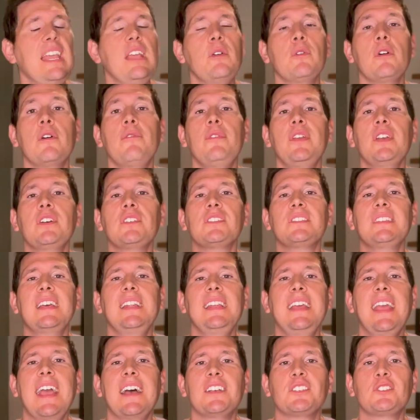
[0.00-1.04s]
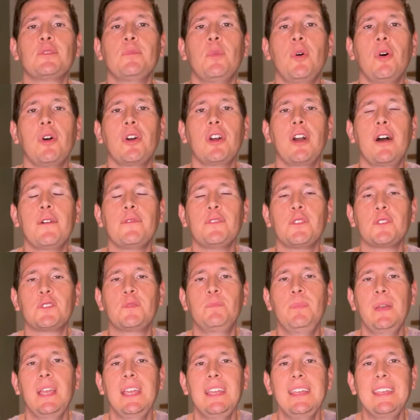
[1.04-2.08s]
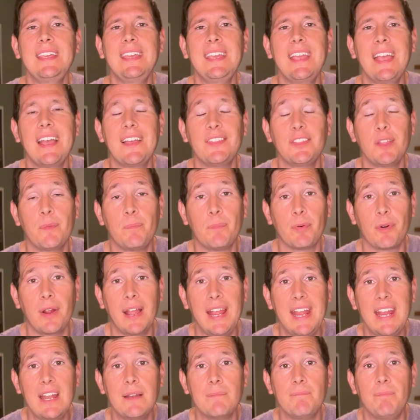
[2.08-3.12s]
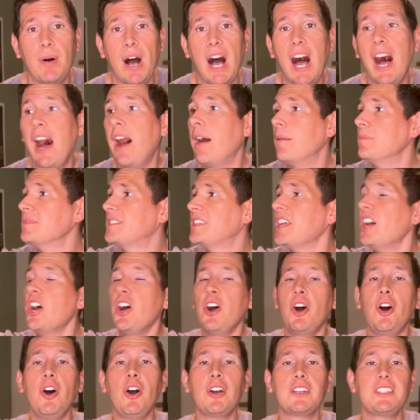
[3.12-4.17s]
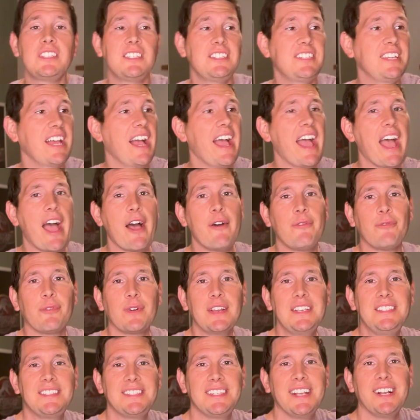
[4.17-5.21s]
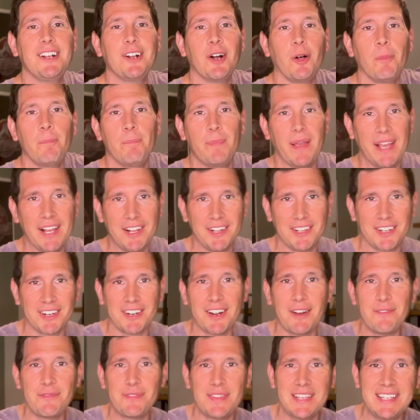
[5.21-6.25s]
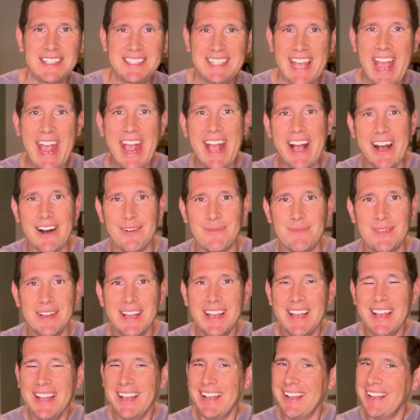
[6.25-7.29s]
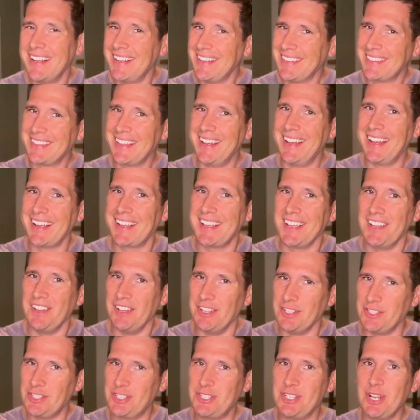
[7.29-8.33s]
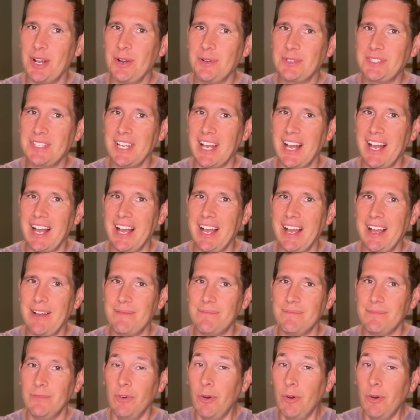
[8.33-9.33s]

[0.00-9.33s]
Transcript: he reveals that he has more of those pinky and the brain bombs hooked to every single pillar of the dam. He's like, it's showtime.